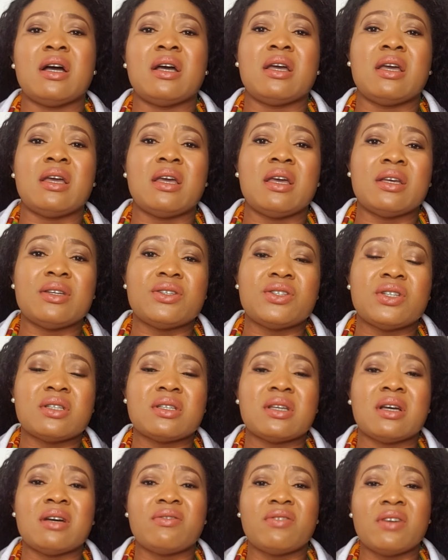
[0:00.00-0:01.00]
AHA,
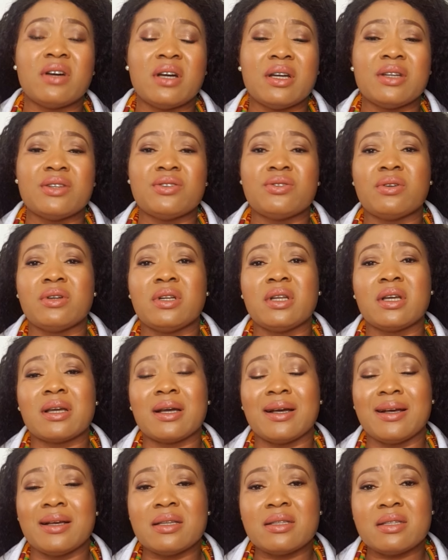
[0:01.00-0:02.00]
alpha hydrolic
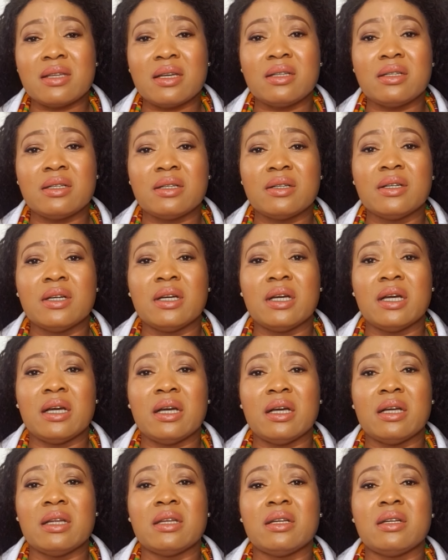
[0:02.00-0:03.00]
acid,
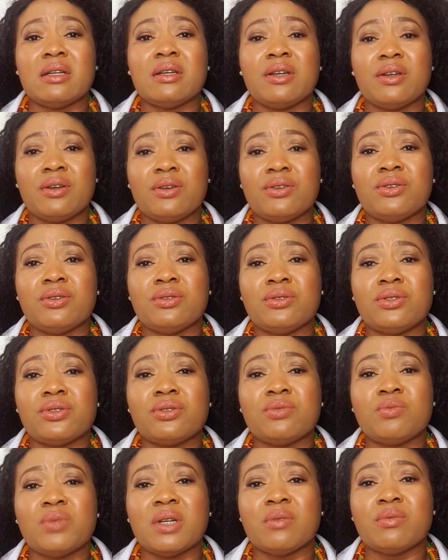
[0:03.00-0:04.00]
and you
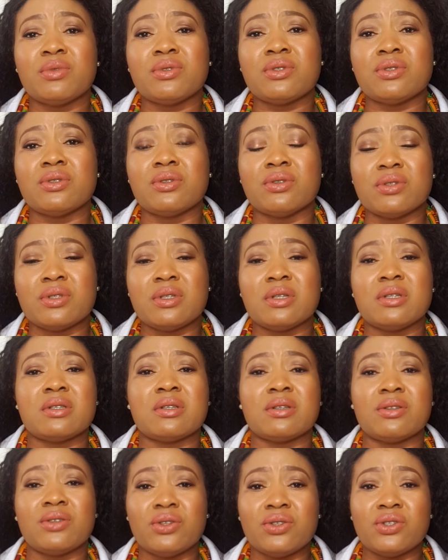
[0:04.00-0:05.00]
should be able to notice
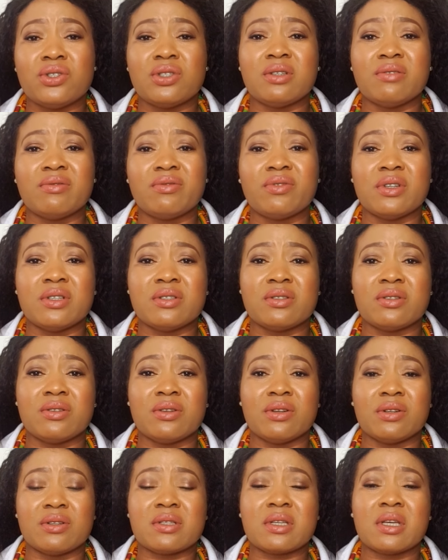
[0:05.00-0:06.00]
a huge difference in
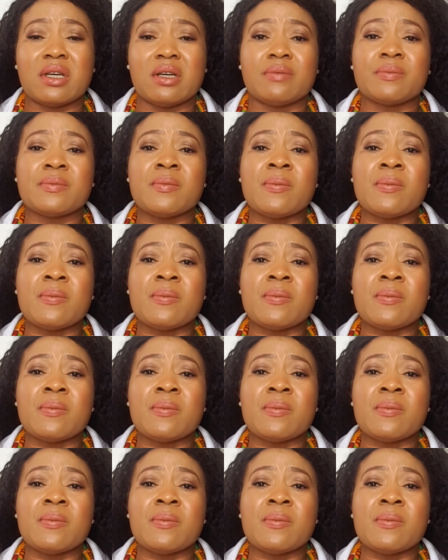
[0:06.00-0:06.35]
your skin.